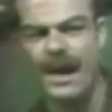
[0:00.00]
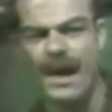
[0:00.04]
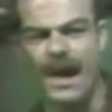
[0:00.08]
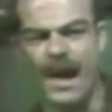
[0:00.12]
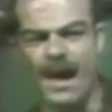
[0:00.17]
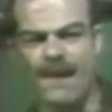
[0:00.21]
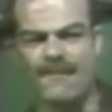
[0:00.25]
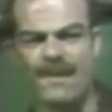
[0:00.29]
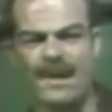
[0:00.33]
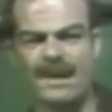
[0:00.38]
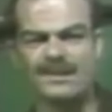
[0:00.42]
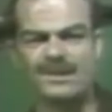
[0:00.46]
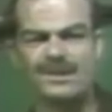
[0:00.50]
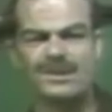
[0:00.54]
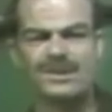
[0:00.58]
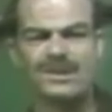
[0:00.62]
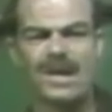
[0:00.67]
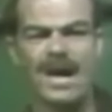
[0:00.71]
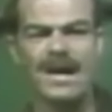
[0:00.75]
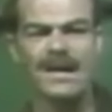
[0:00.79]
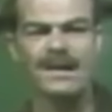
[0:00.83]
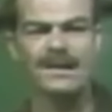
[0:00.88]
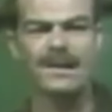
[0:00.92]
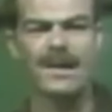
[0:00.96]
have a
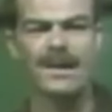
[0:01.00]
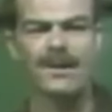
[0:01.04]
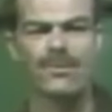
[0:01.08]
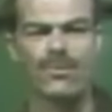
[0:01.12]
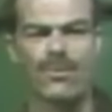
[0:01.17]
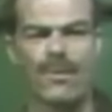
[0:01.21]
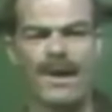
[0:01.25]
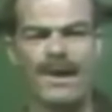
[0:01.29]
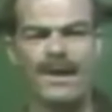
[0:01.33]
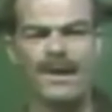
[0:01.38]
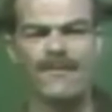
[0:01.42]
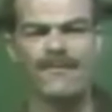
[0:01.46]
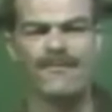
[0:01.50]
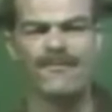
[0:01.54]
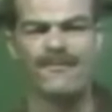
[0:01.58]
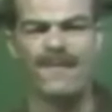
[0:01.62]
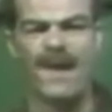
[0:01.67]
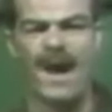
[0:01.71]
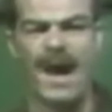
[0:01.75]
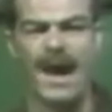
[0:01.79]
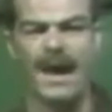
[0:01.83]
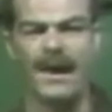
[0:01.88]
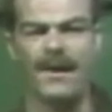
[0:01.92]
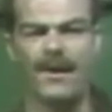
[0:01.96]
cyclic rate of
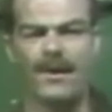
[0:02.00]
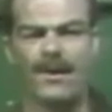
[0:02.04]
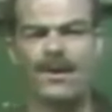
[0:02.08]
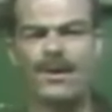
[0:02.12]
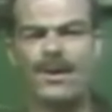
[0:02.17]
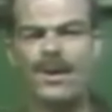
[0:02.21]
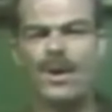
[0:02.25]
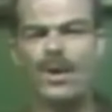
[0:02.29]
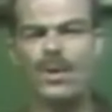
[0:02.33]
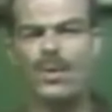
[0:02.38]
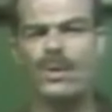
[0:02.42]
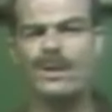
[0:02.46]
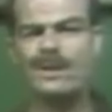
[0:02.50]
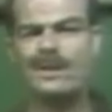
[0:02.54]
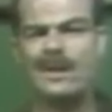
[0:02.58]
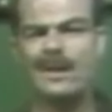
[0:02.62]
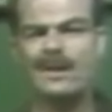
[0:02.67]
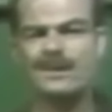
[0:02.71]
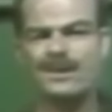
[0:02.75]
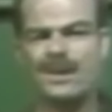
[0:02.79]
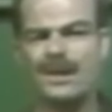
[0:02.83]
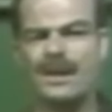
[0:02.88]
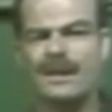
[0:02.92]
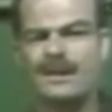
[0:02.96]
fire, which
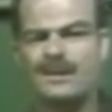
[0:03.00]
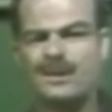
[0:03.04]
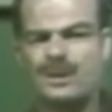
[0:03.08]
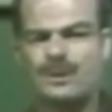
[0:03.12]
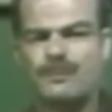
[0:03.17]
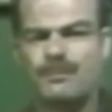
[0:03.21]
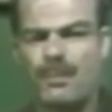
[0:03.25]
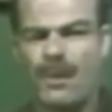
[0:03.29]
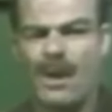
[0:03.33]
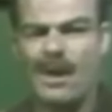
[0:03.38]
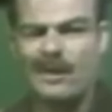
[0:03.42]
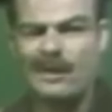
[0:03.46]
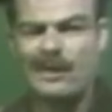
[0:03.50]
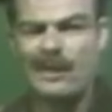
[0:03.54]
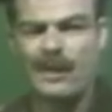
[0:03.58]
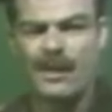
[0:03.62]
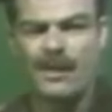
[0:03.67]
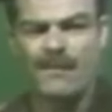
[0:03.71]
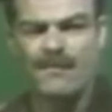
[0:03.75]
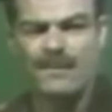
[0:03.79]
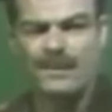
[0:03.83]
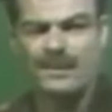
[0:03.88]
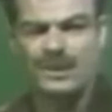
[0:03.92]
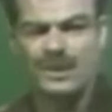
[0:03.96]
is an expression
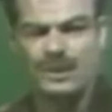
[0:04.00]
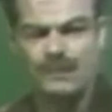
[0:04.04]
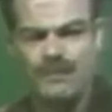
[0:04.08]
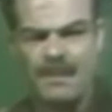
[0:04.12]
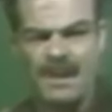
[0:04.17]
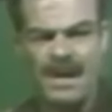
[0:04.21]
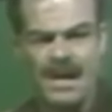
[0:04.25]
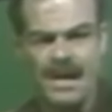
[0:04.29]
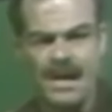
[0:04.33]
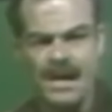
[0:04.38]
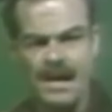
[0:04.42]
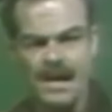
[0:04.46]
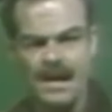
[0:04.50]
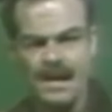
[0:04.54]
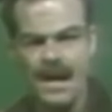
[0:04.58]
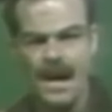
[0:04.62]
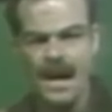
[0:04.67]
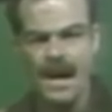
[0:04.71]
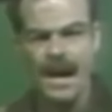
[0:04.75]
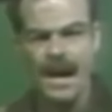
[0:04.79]
of the speed